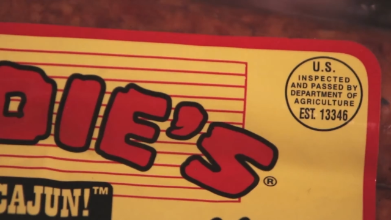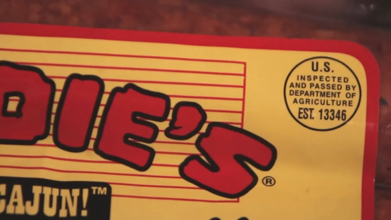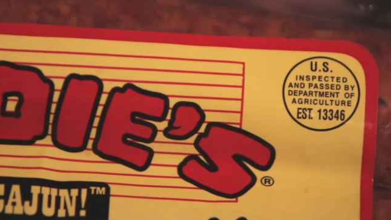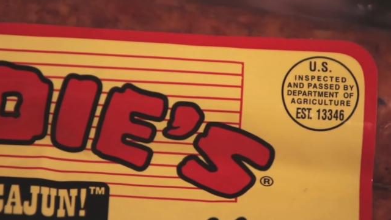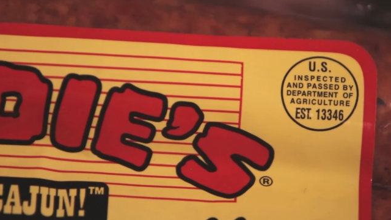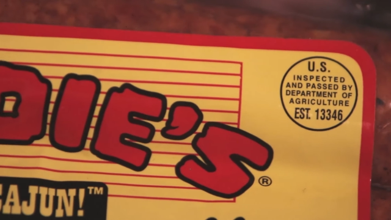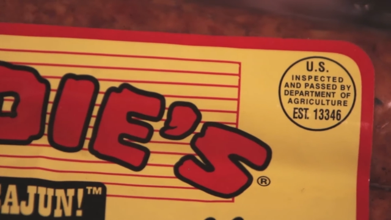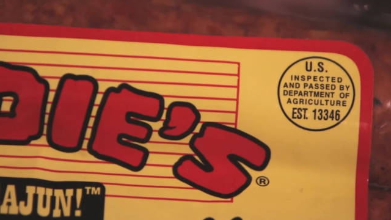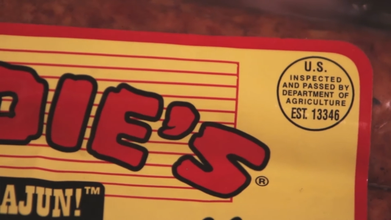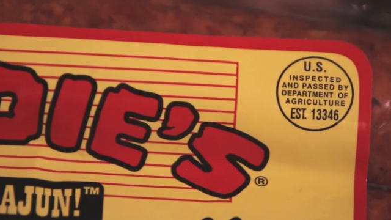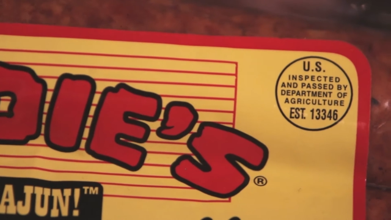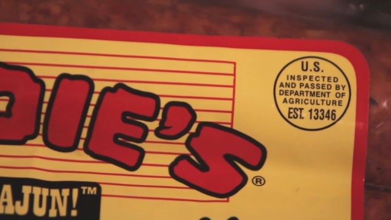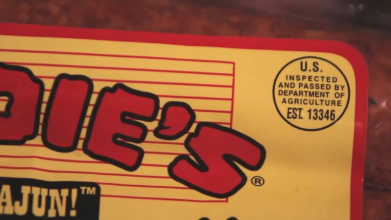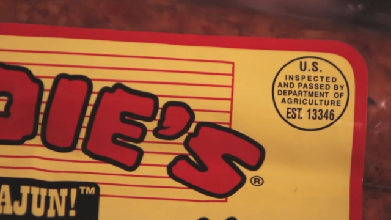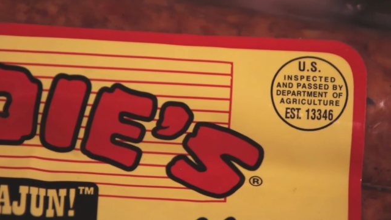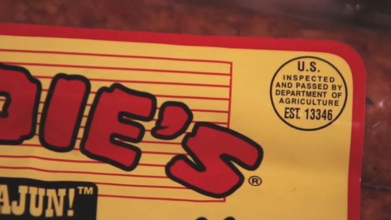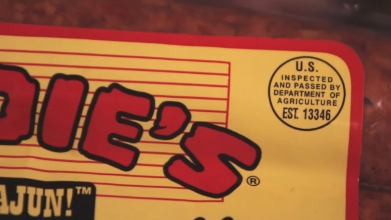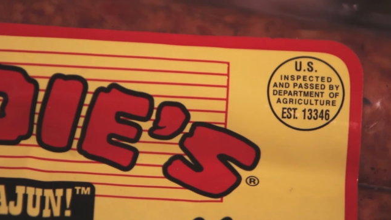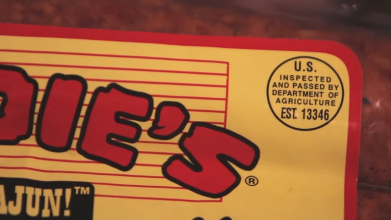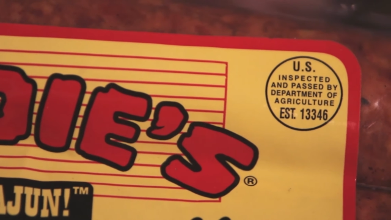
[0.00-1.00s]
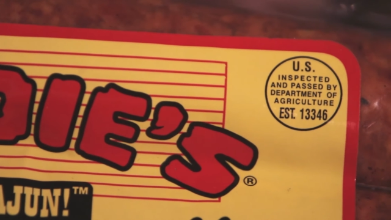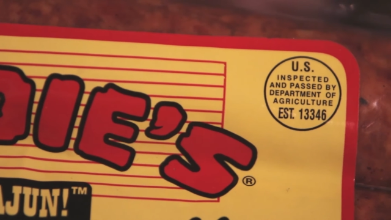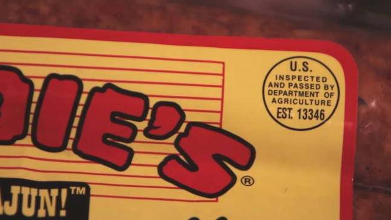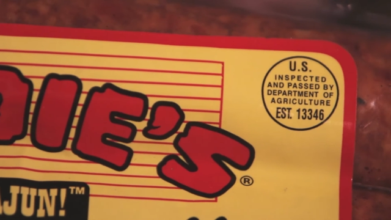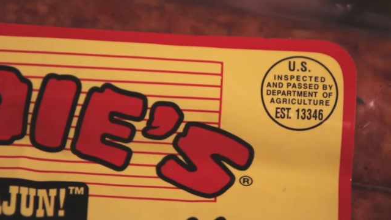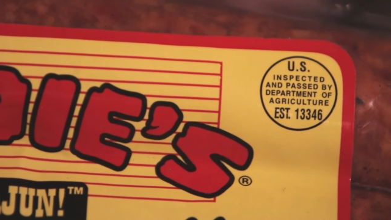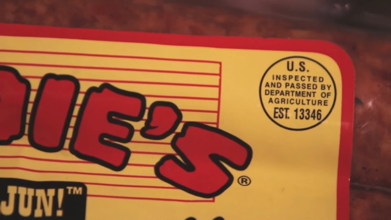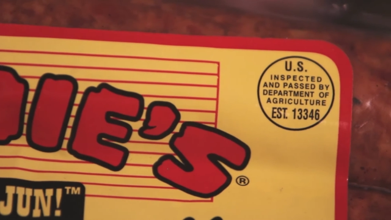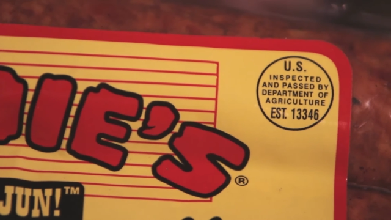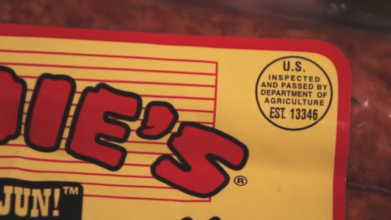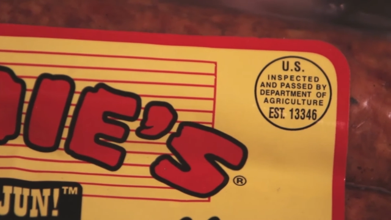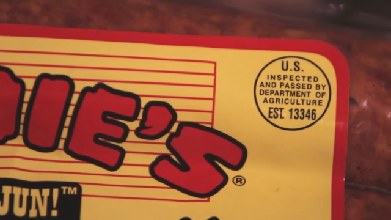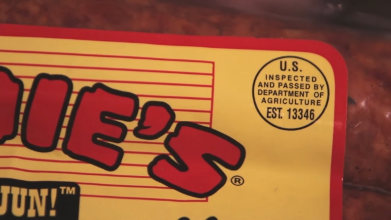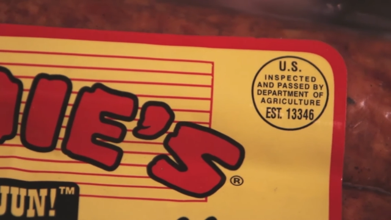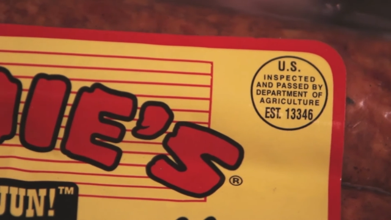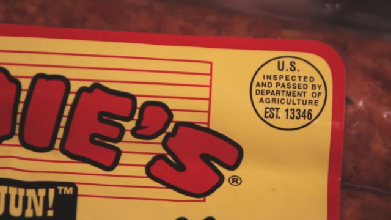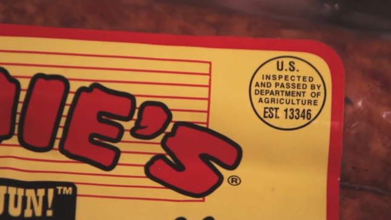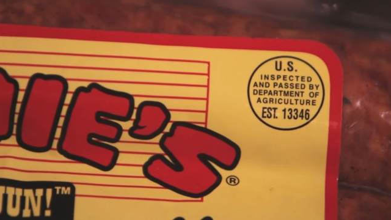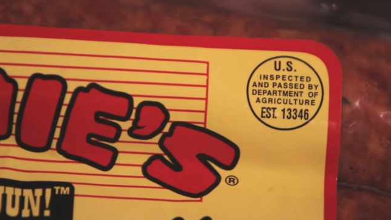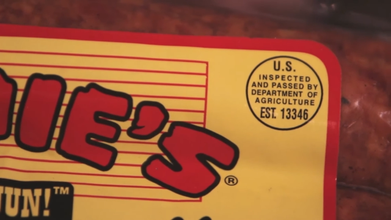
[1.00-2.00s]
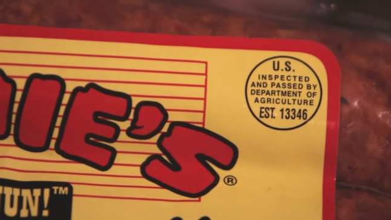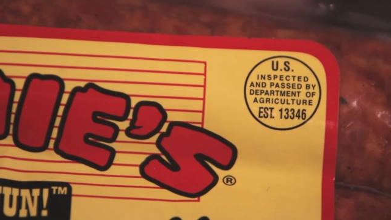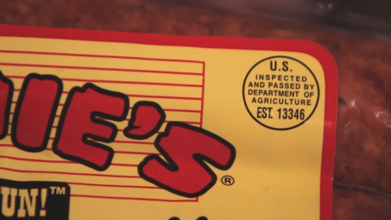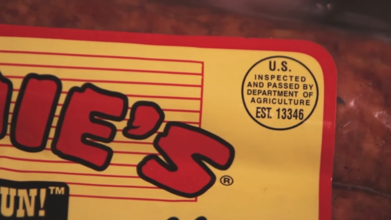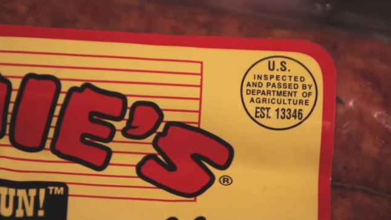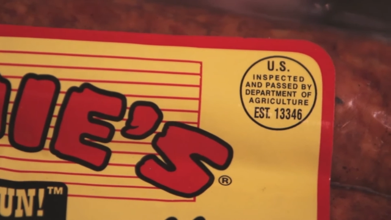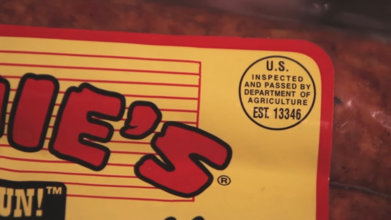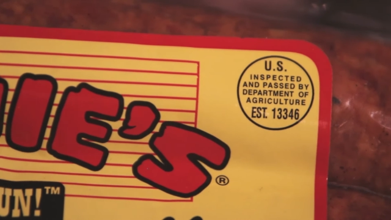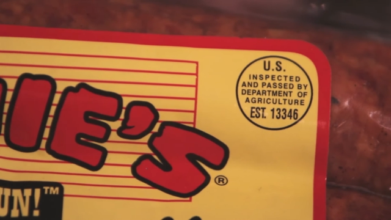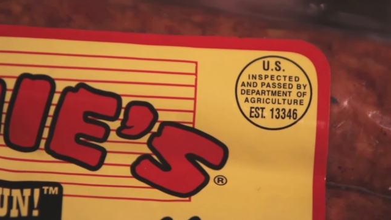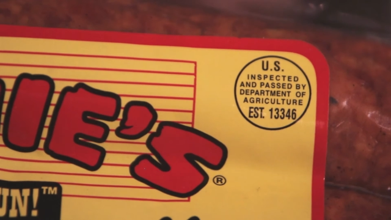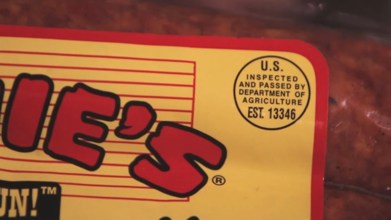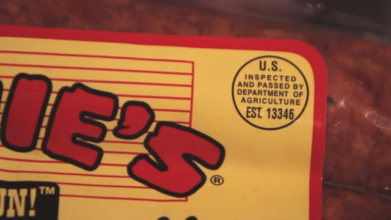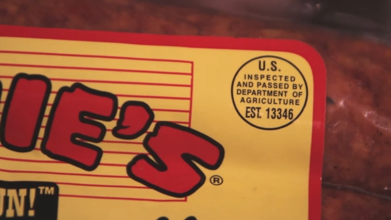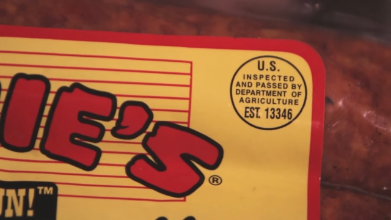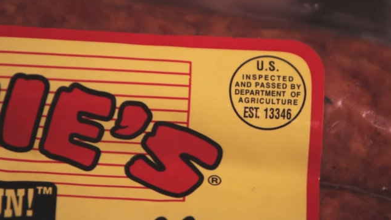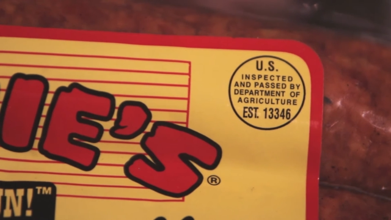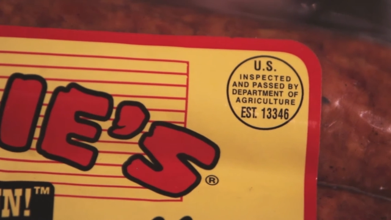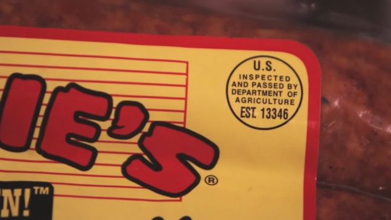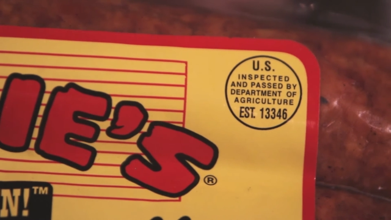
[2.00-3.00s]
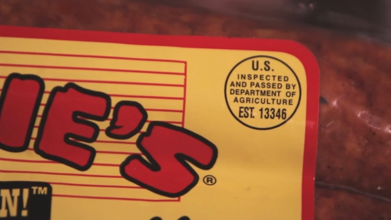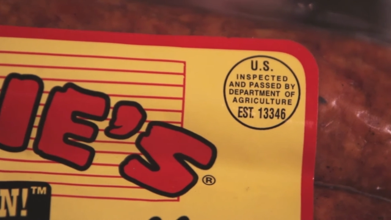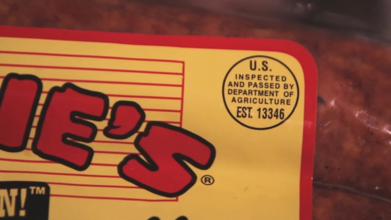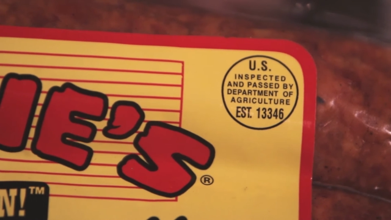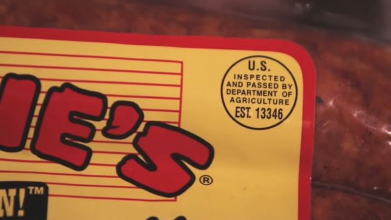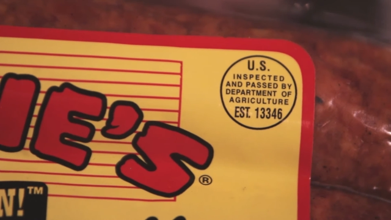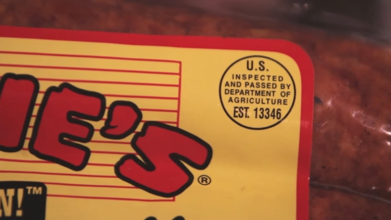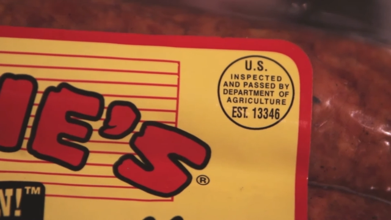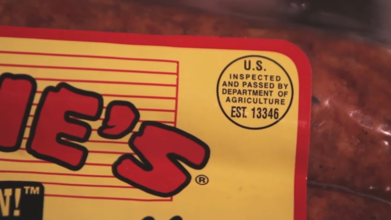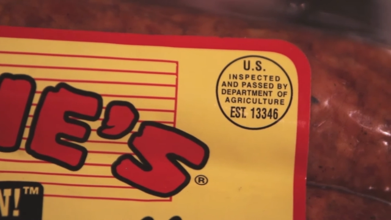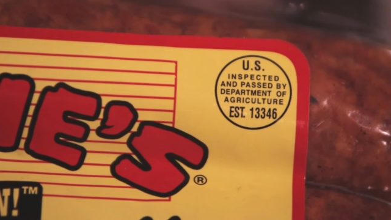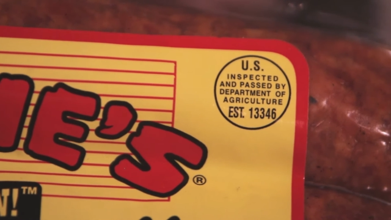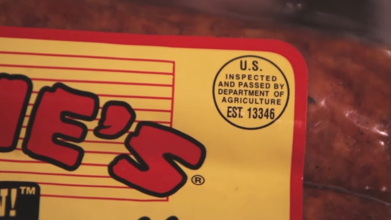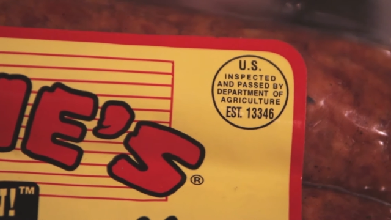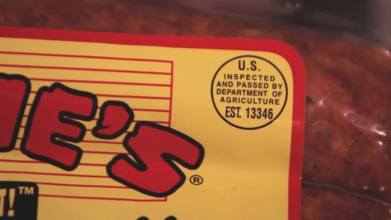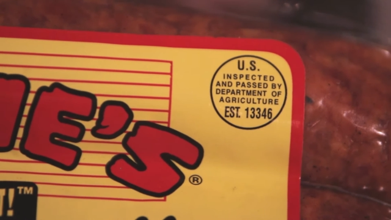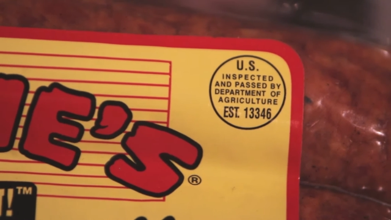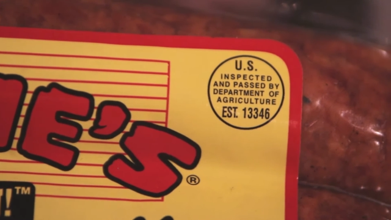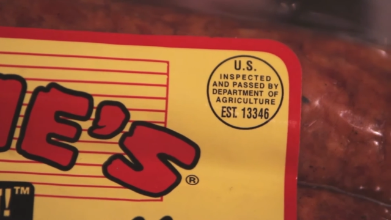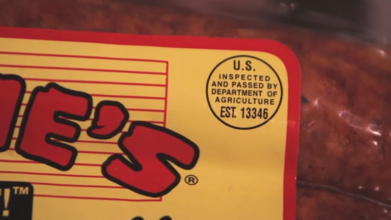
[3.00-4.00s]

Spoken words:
No face is visible, so there are no lips to read.